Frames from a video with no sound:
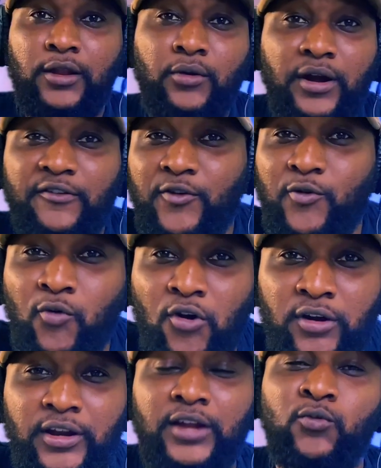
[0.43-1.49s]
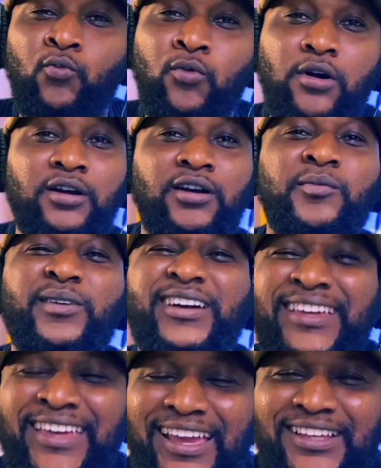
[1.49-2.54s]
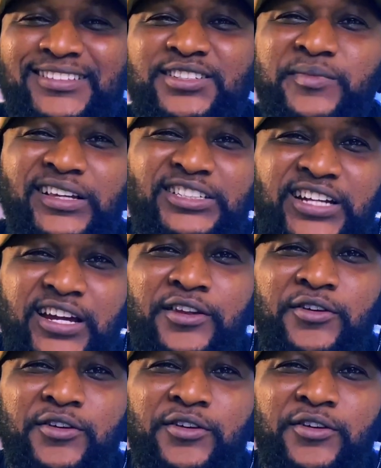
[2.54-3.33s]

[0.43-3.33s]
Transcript: everyone and welcome again to my channel